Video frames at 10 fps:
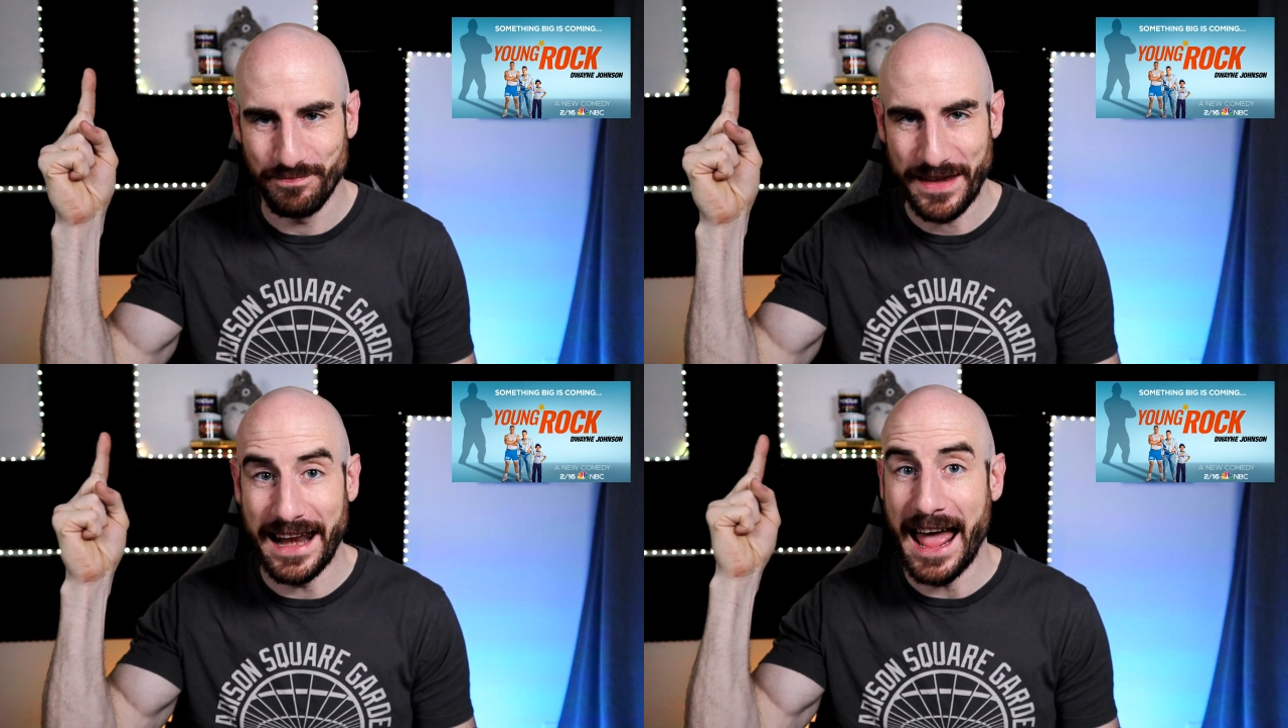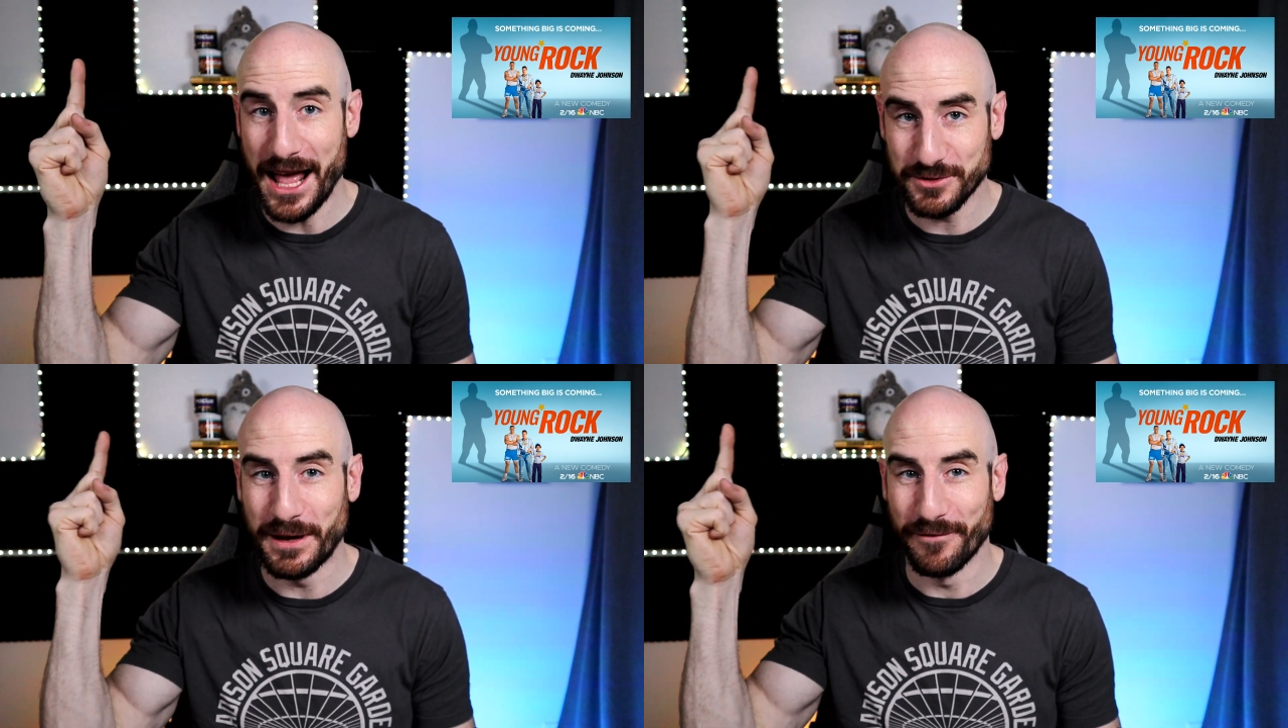and
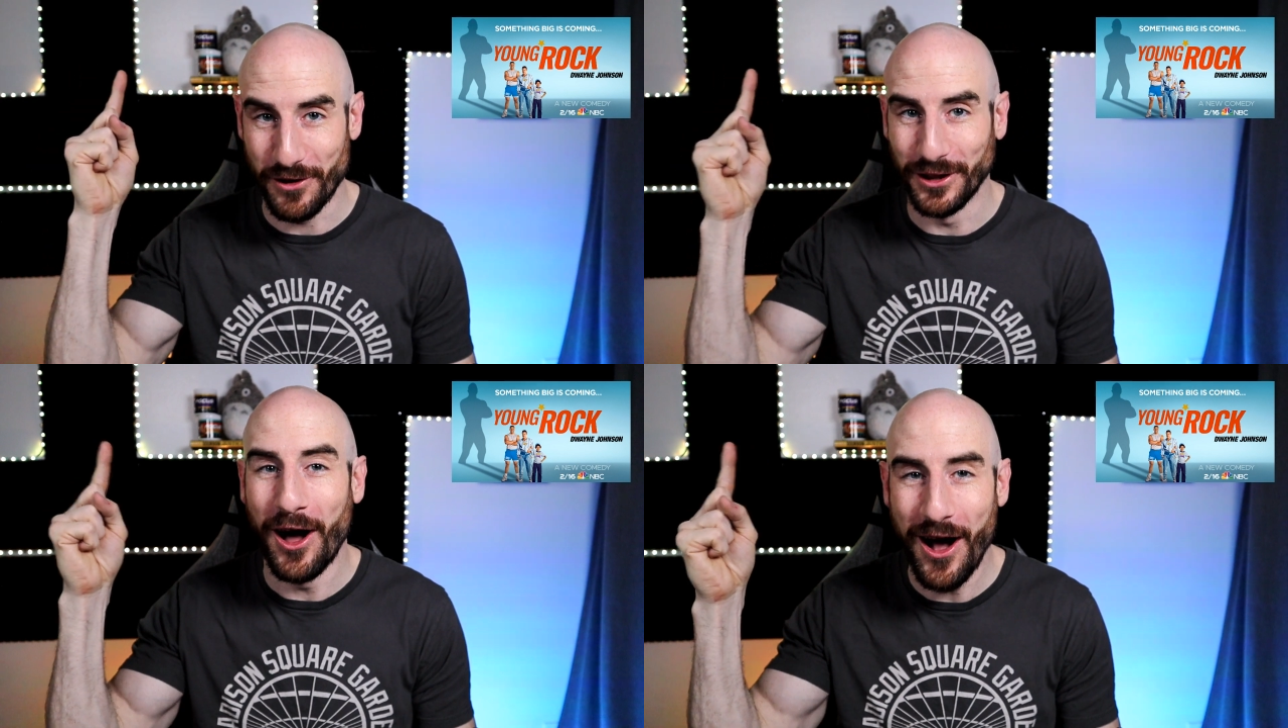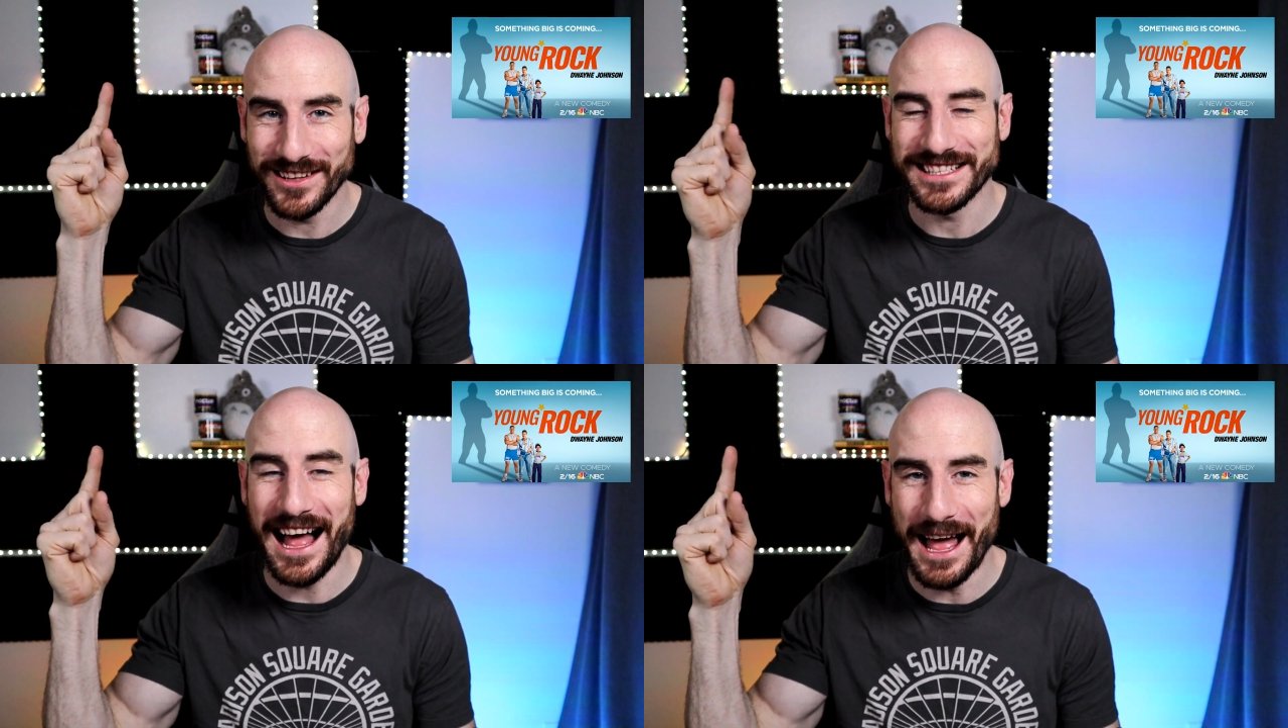has been for a
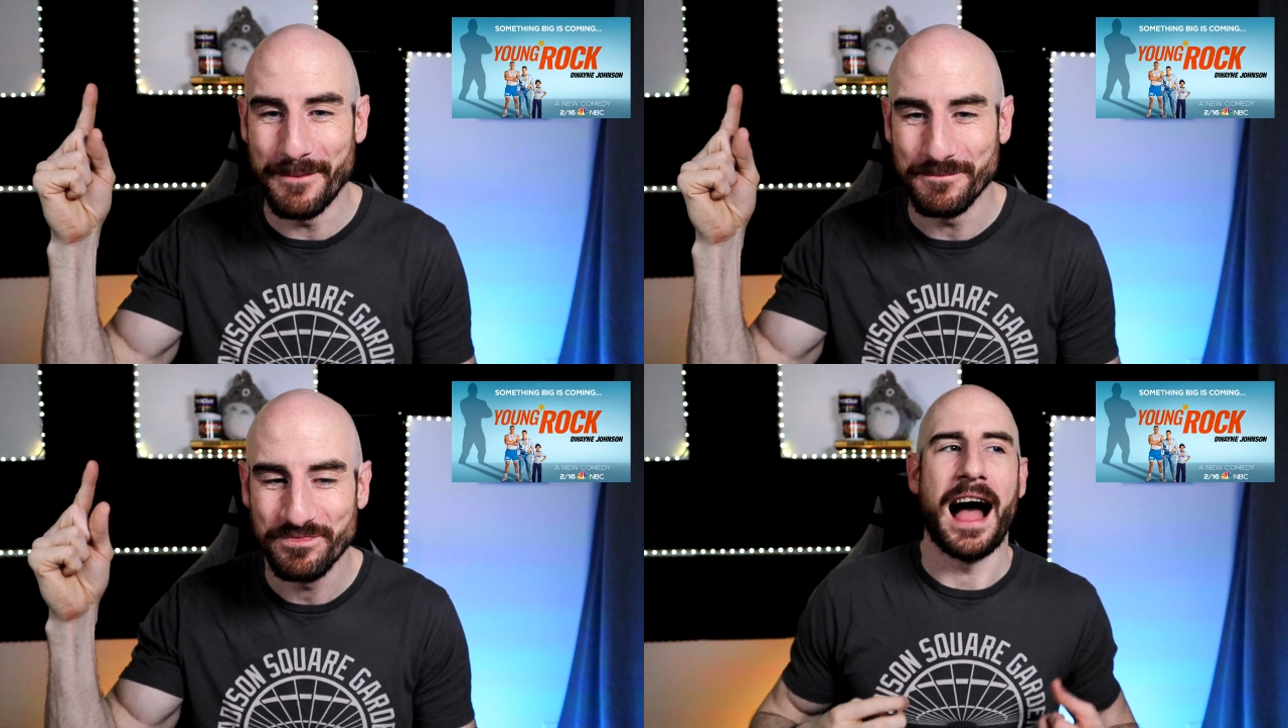long time,